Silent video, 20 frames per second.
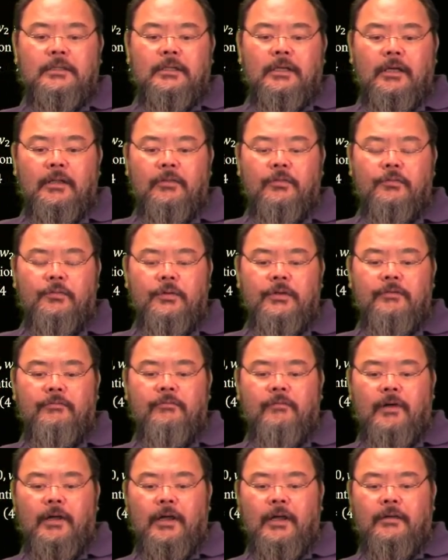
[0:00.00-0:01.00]
And 3,
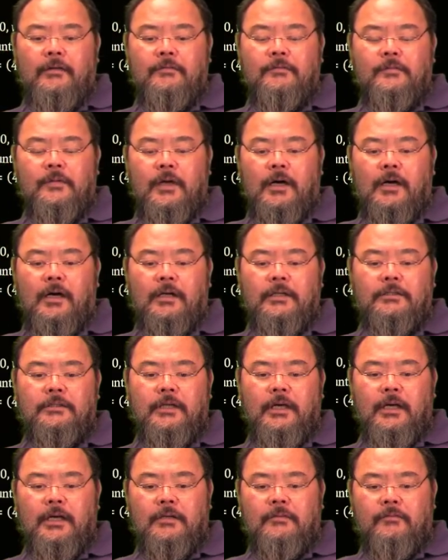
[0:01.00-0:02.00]
5 are
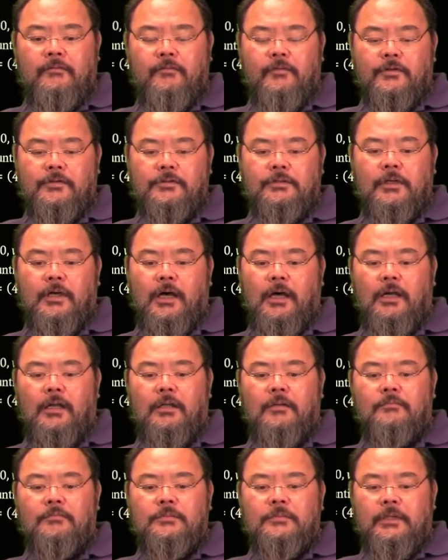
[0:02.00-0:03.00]
the first
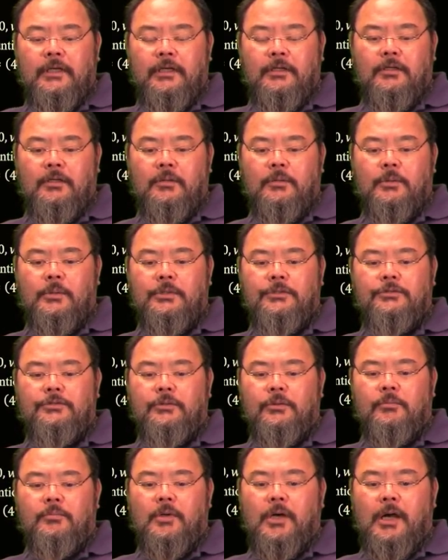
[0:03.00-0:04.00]
column in the
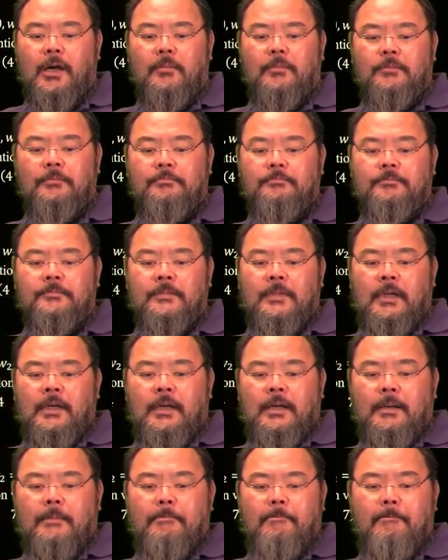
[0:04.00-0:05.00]
original problem.
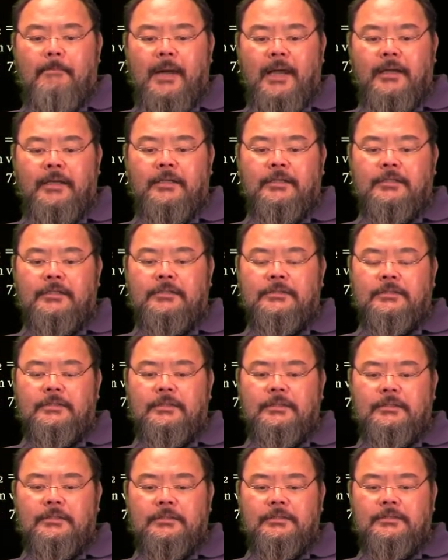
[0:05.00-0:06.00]
Minus
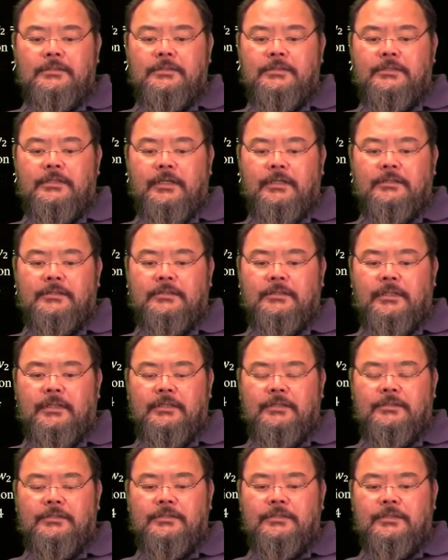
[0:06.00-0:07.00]
6
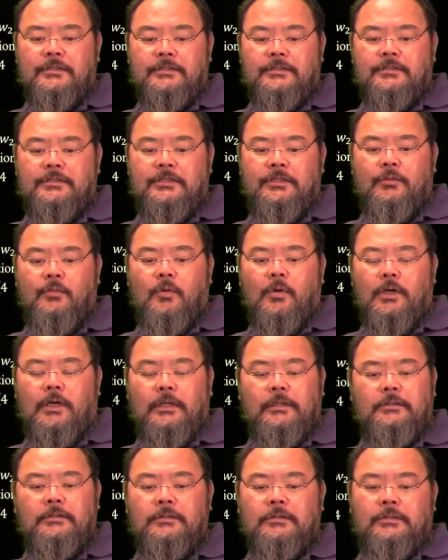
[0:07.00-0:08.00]
is the
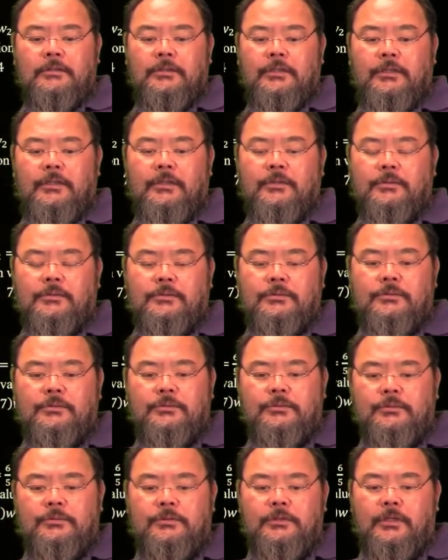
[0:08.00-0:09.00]
c1 equals
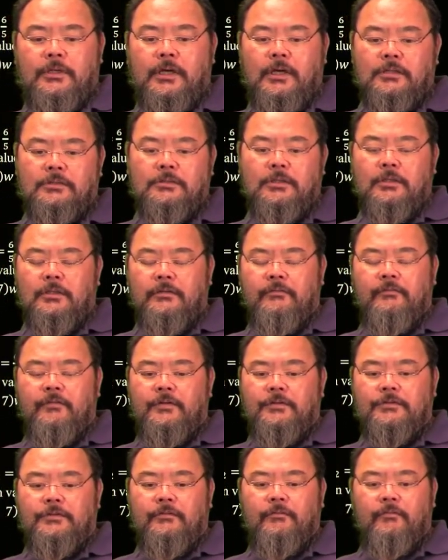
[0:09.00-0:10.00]
to the cost
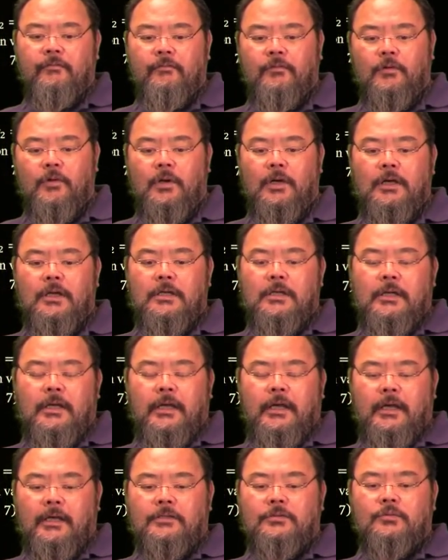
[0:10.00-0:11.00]
coefficient for
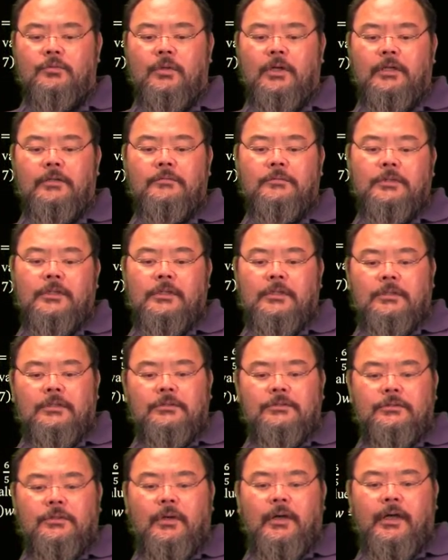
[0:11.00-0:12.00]
x1.
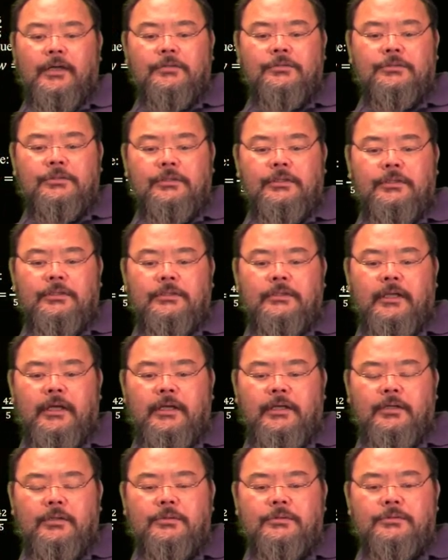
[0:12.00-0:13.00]
So actually
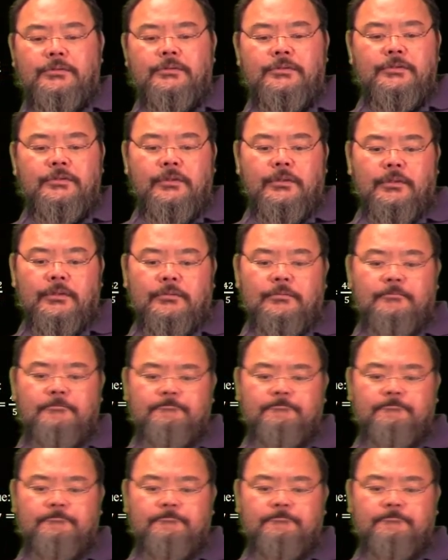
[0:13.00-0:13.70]
they equal to 0.